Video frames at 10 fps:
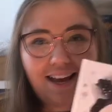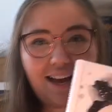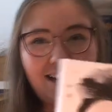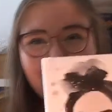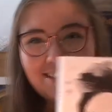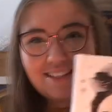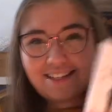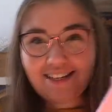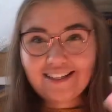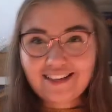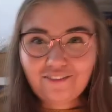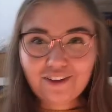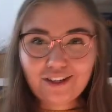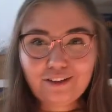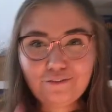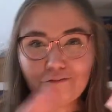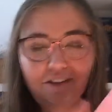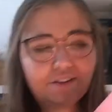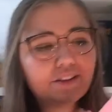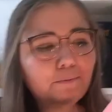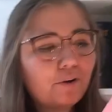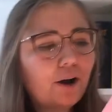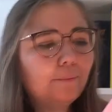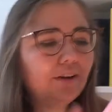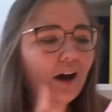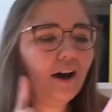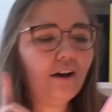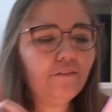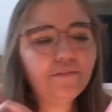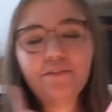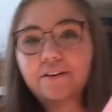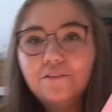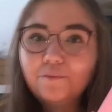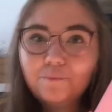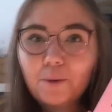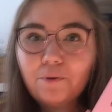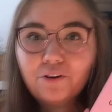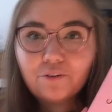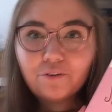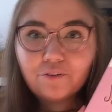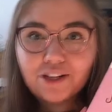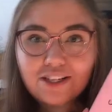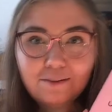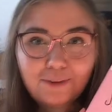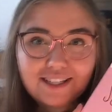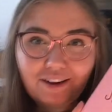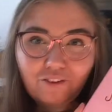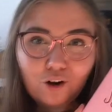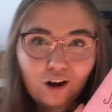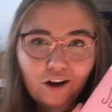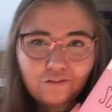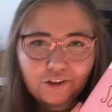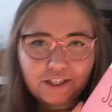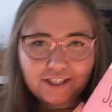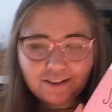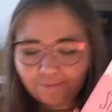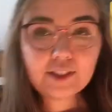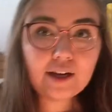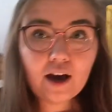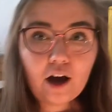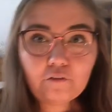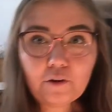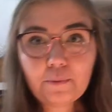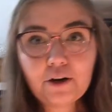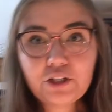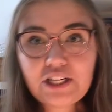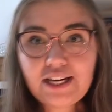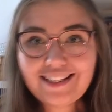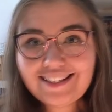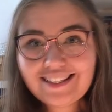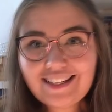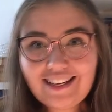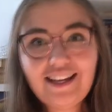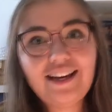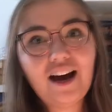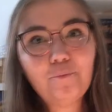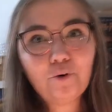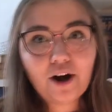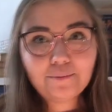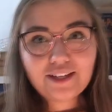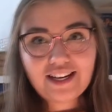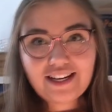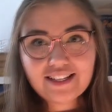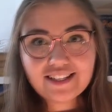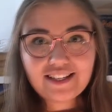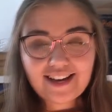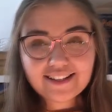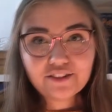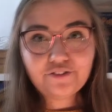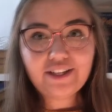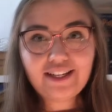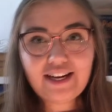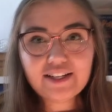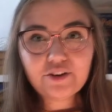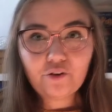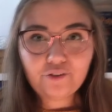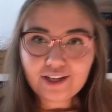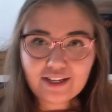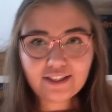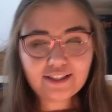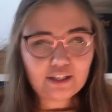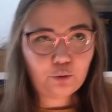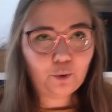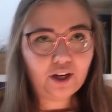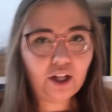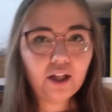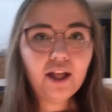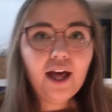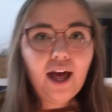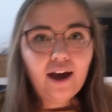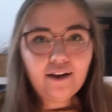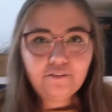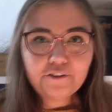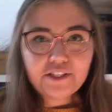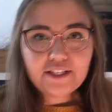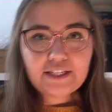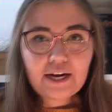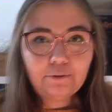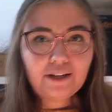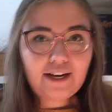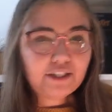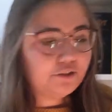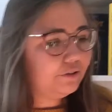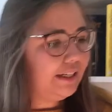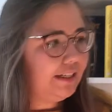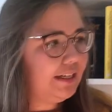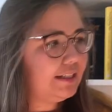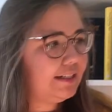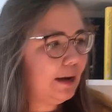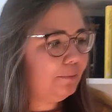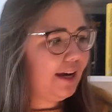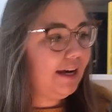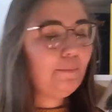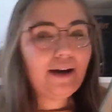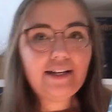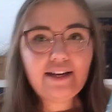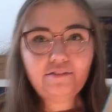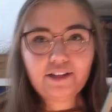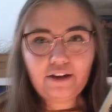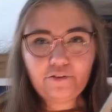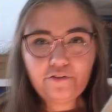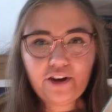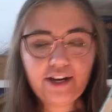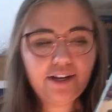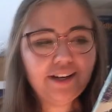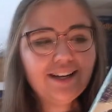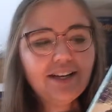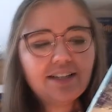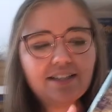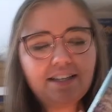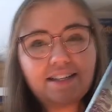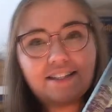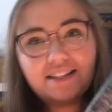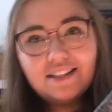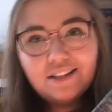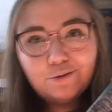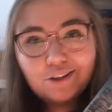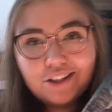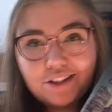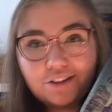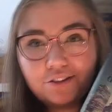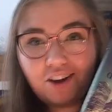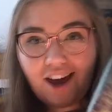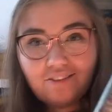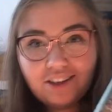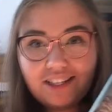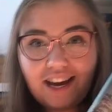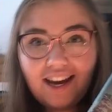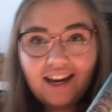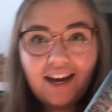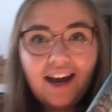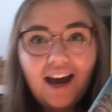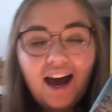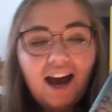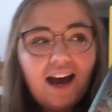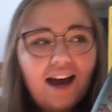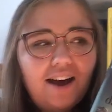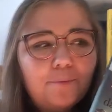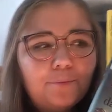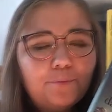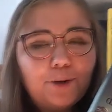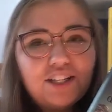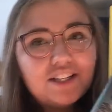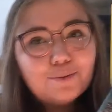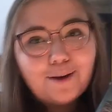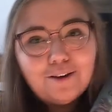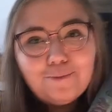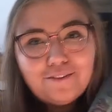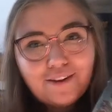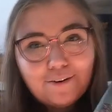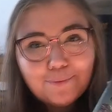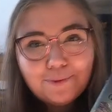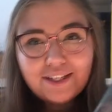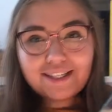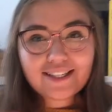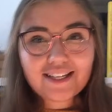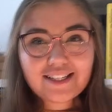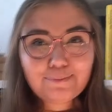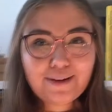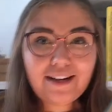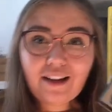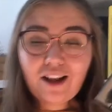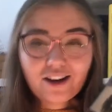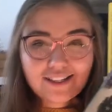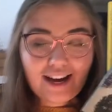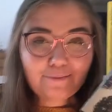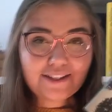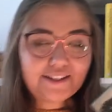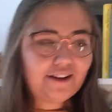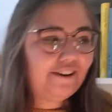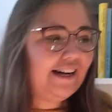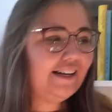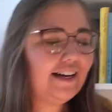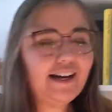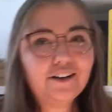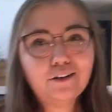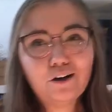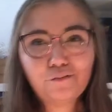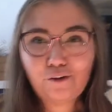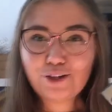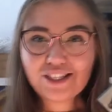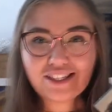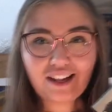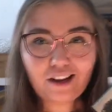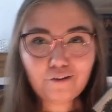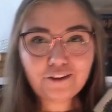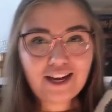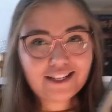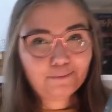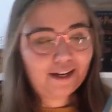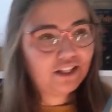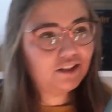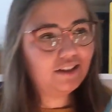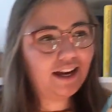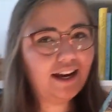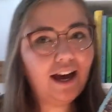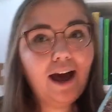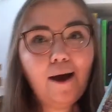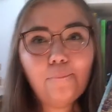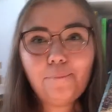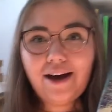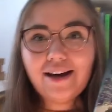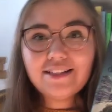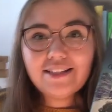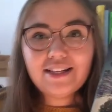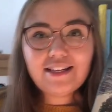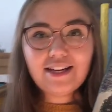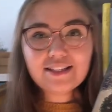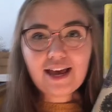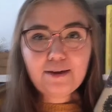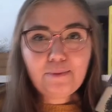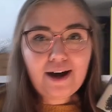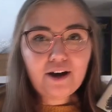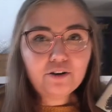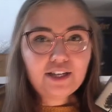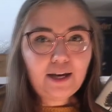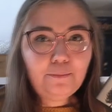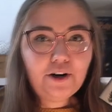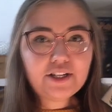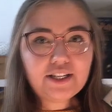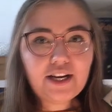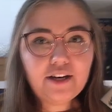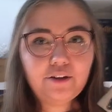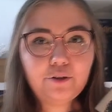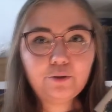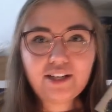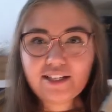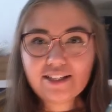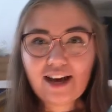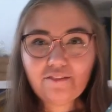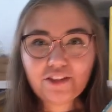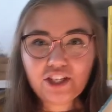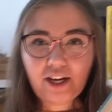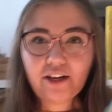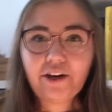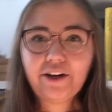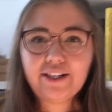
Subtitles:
And it definitely fulfills the prompt of a book written by several authors. For potions, the prompt is next ingredient, read a sequel, and for this I would like to read Someday by David Levithan. This is the sequel to Everyday, which is one of my favorite books. It's been a long time since I read it. I don't know if I would still love it as much today, but it is about a person who doesn't have a gender.